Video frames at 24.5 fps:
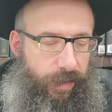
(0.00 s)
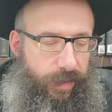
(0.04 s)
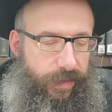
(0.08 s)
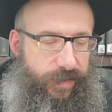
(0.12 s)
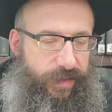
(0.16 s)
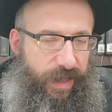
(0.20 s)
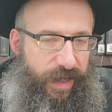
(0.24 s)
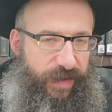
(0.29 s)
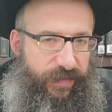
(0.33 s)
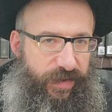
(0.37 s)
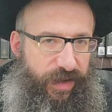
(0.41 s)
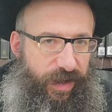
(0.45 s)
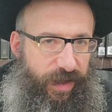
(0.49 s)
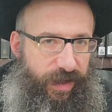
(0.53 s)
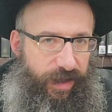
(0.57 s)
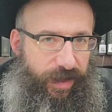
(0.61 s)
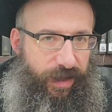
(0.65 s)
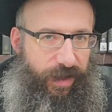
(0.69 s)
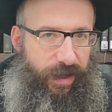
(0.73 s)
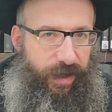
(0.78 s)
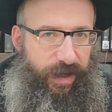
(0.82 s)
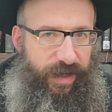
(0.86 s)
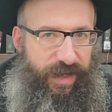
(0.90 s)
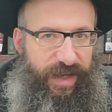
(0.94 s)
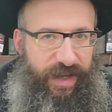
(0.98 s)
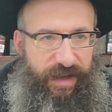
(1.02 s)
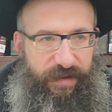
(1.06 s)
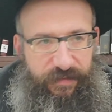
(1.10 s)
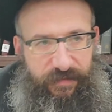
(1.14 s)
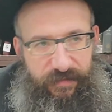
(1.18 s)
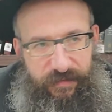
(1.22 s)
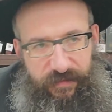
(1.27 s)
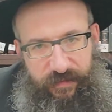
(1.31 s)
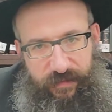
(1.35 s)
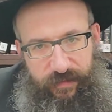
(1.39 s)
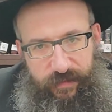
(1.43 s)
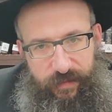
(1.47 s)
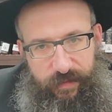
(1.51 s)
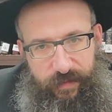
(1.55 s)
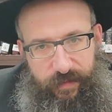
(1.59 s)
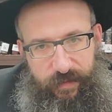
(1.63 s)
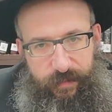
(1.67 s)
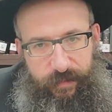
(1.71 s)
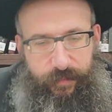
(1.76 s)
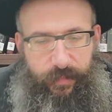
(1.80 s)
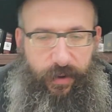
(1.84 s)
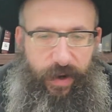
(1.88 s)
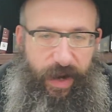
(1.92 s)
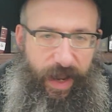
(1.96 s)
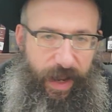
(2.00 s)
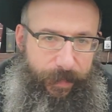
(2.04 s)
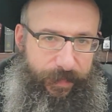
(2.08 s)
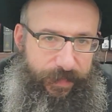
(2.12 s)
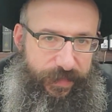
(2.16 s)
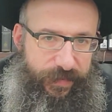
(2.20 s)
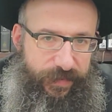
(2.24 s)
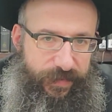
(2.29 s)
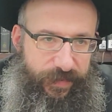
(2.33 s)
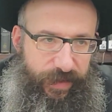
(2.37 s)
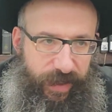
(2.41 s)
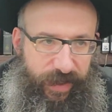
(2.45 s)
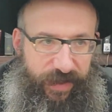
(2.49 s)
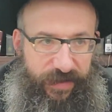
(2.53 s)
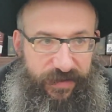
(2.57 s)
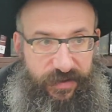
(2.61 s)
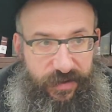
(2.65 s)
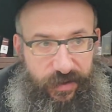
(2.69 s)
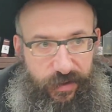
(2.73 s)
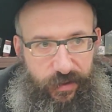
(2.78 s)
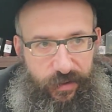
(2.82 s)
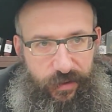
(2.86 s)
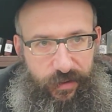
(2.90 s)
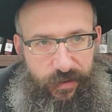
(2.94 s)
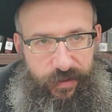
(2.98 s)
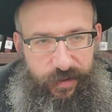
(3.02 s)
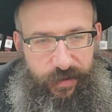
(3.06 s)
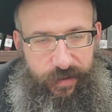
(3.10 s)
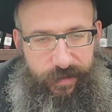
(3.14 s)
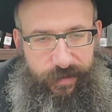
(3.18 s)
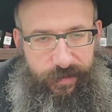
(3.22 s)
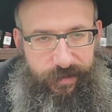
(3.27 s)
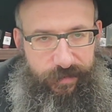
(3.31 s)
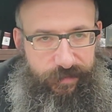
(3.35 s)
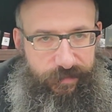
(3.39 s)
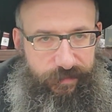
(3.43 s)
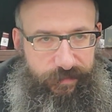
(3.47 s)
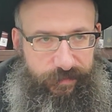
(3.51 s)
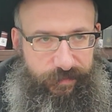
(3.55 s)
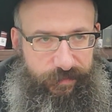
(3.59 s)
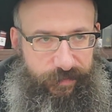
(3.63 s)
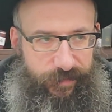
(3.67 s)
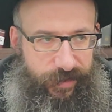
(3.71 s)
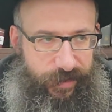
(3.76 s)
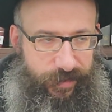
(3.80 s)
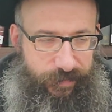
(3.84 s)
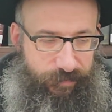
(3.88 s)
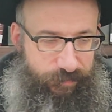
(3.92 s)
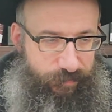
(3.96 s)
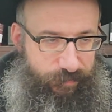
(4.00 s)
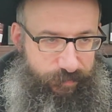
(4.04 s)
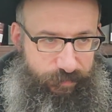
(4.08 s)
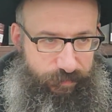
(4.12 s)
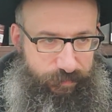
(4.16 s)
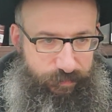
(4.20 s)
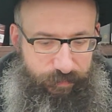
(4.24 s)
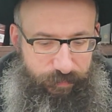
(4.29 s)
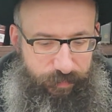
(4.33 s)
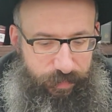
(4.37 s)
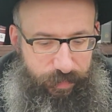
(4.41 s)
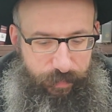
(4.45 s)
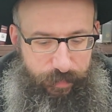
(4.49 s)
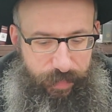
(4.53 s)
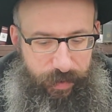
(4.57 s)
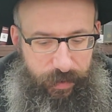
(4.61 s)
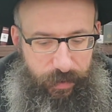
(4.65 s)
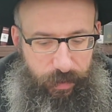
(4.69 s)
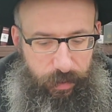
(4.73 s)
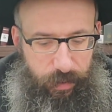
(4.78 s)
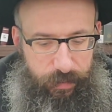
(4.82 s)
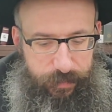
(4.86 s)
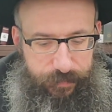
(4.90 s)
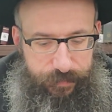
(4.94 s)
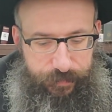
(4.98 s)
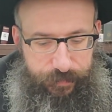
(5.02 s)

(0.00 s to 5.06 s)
It's not even a if. Perhaps I consider just bittul.